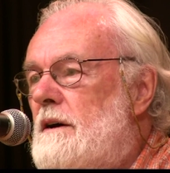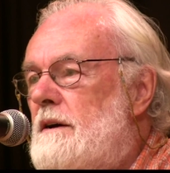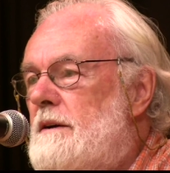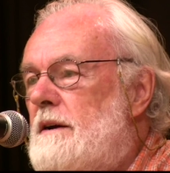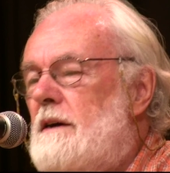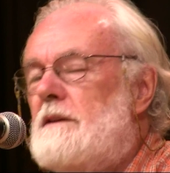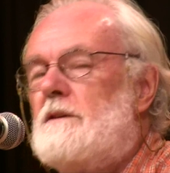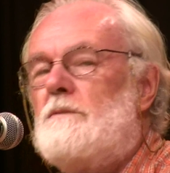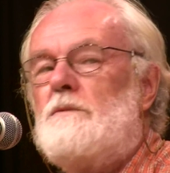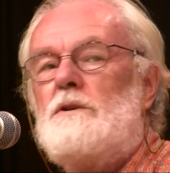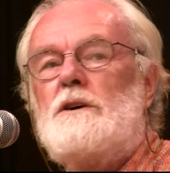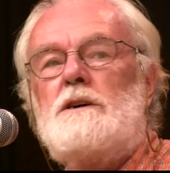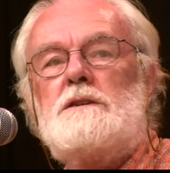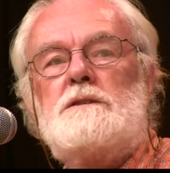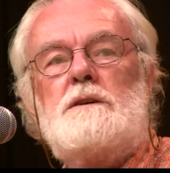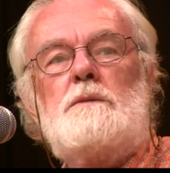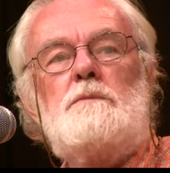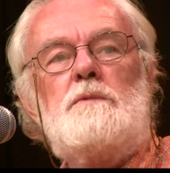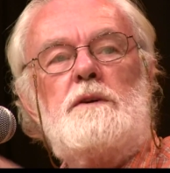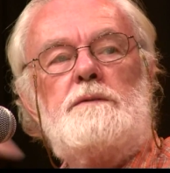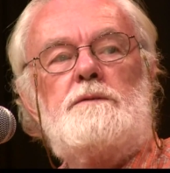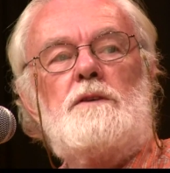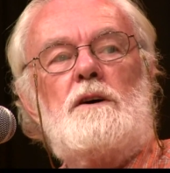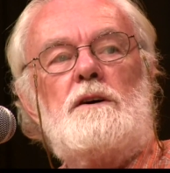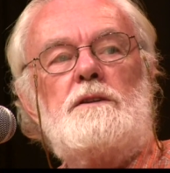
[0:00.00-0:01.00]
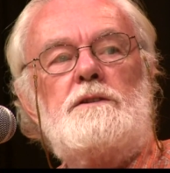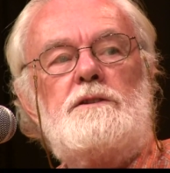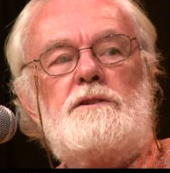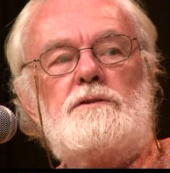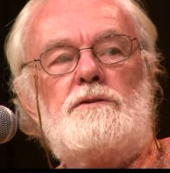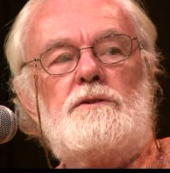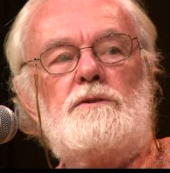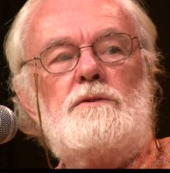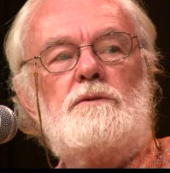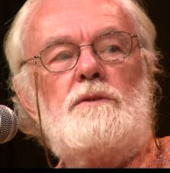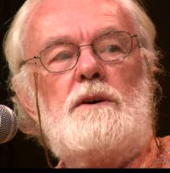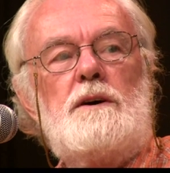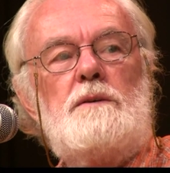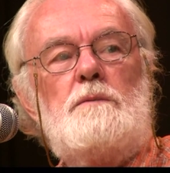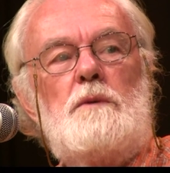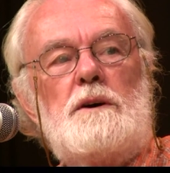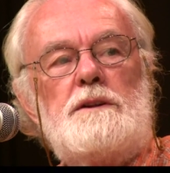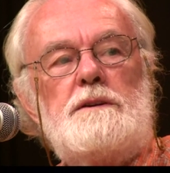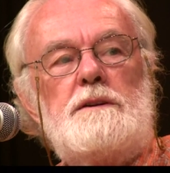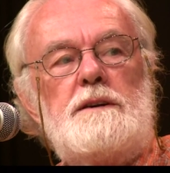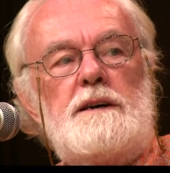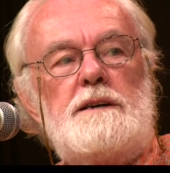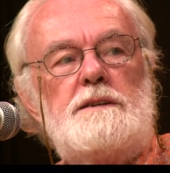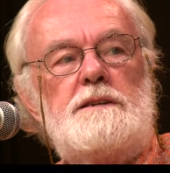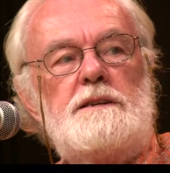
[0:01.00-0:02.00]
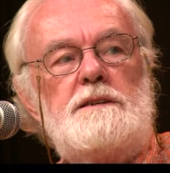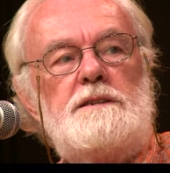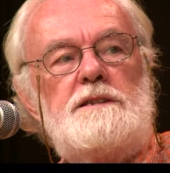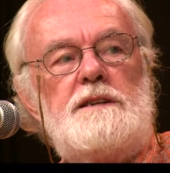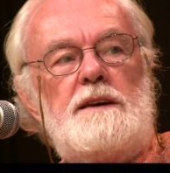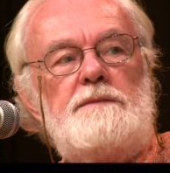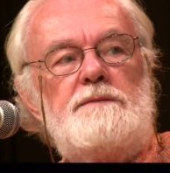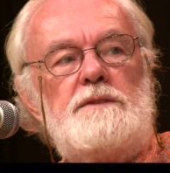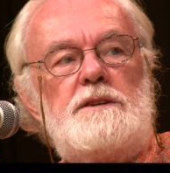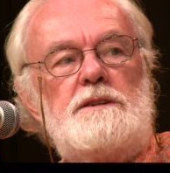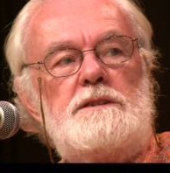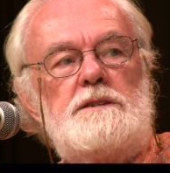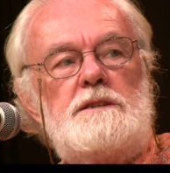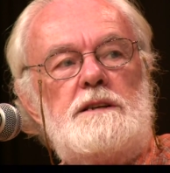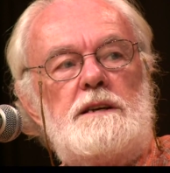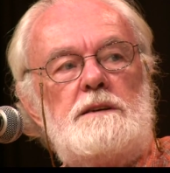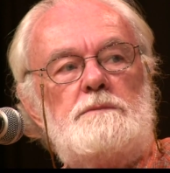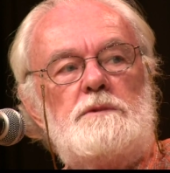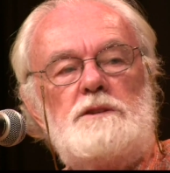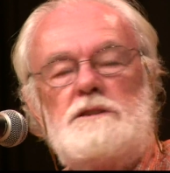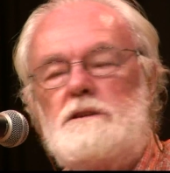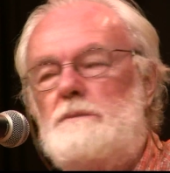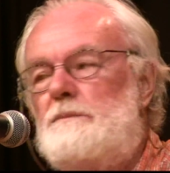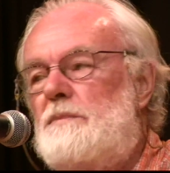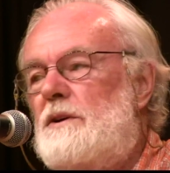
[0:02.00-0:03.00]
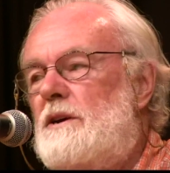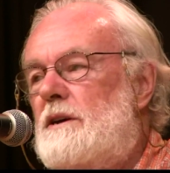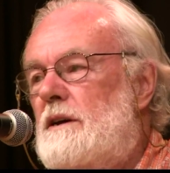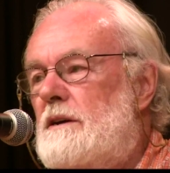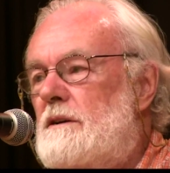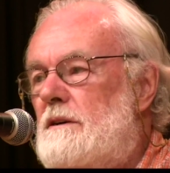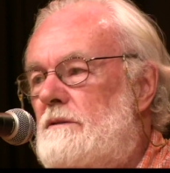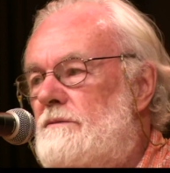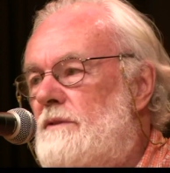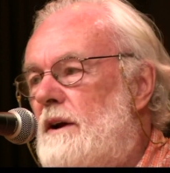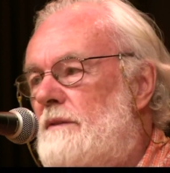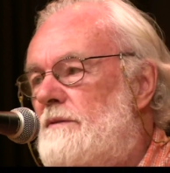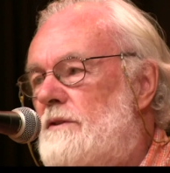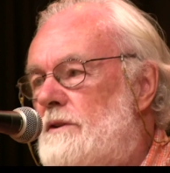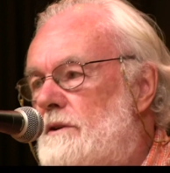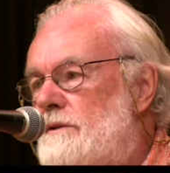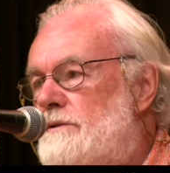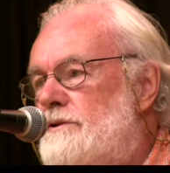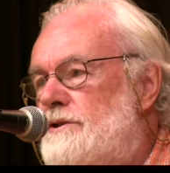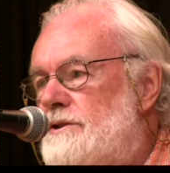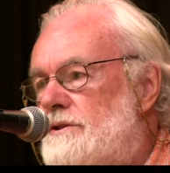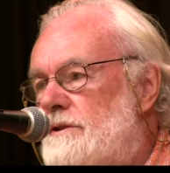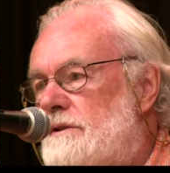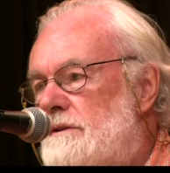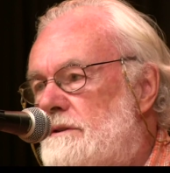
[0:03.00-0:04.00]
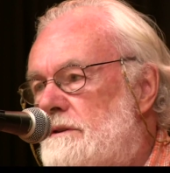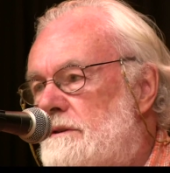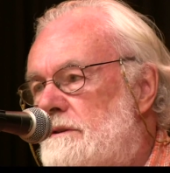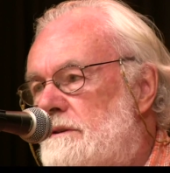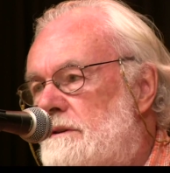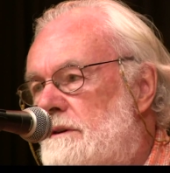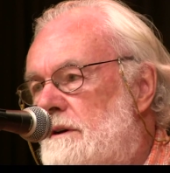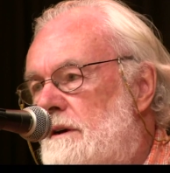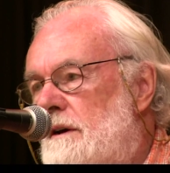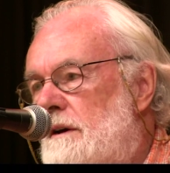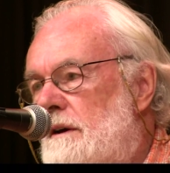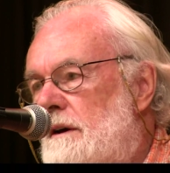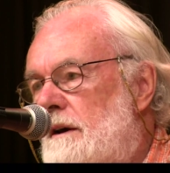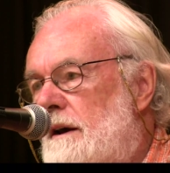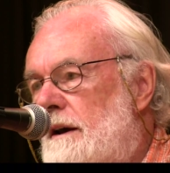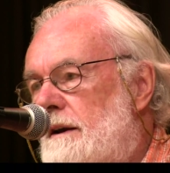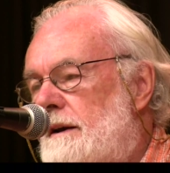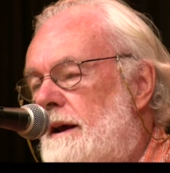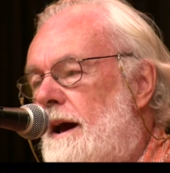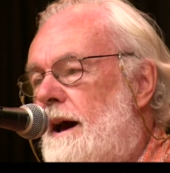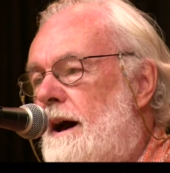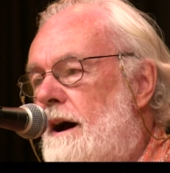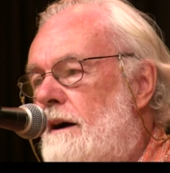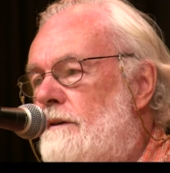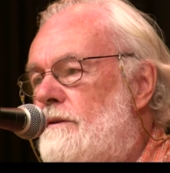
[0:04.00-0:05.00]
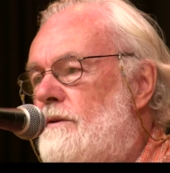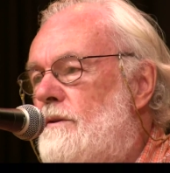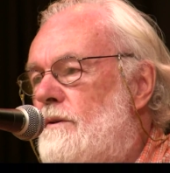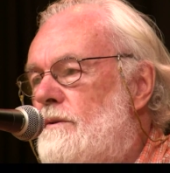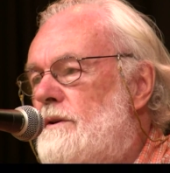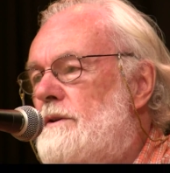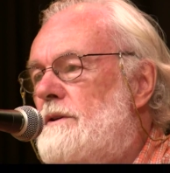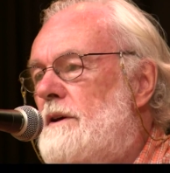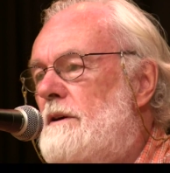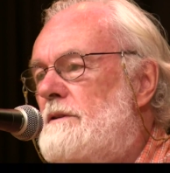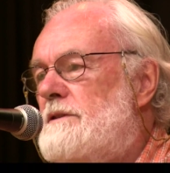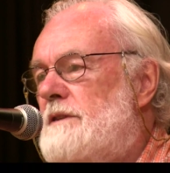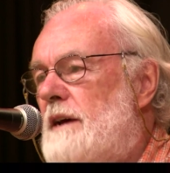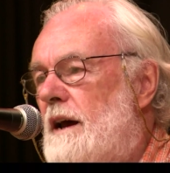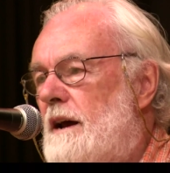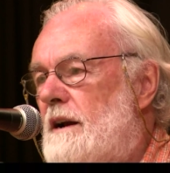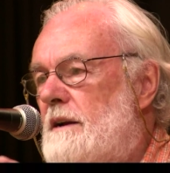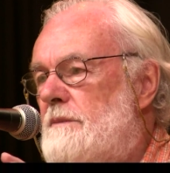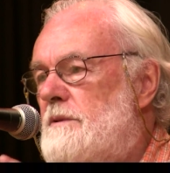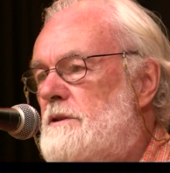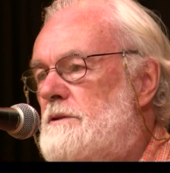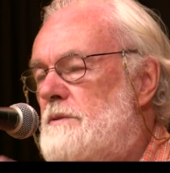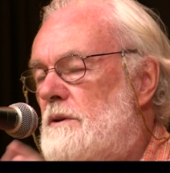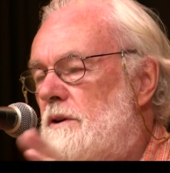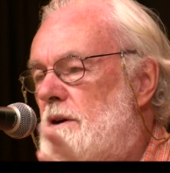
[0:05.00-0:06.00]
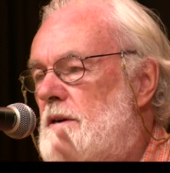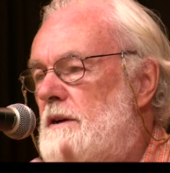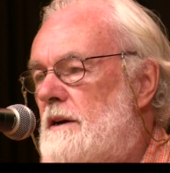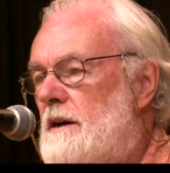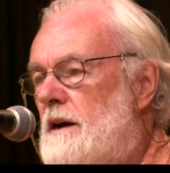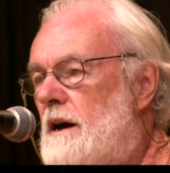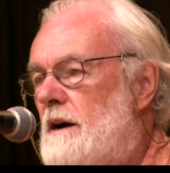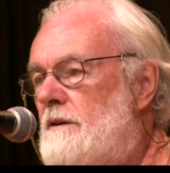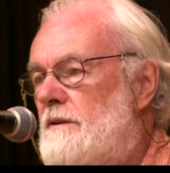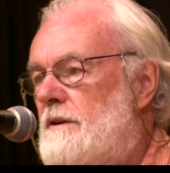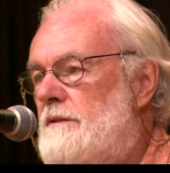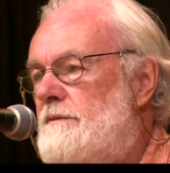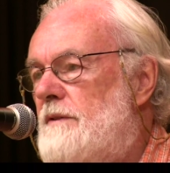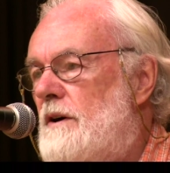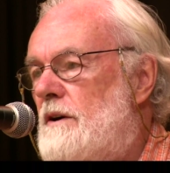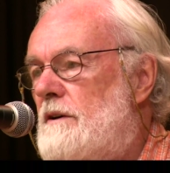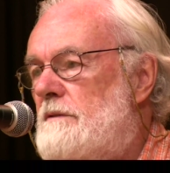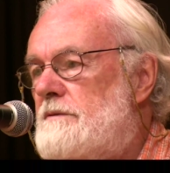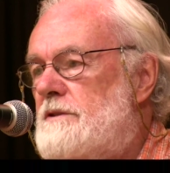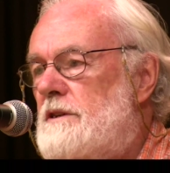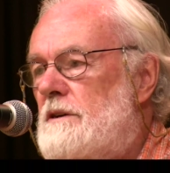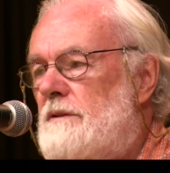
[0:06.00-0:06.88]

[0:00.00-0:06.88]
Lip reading: In other words, we've gone through what the 1970s did was to begin a revolution in how all of those elements were going to co-evolve.